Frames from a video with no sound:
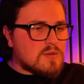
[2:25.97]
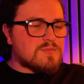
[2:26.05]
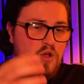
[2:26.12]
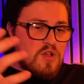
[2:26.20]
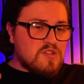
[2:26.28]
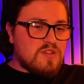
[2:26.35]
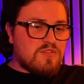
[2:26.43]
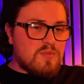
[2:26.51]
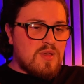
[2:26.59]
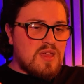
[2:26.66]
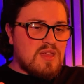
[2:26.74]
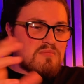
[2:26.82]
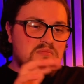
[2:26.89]
Personally, for
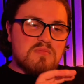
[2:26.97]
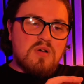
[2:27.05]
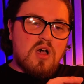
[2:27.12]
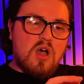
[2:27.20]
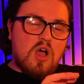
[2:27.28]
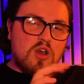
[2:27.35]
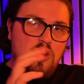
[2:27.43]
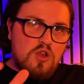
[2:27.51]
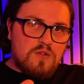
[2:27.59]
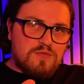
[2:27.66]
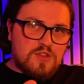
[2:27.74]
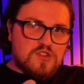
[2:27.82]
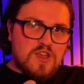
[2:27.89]
me, I
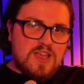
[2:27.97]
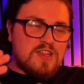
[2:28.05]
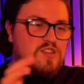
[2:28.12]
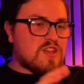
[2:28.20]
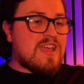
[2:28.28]
love the change.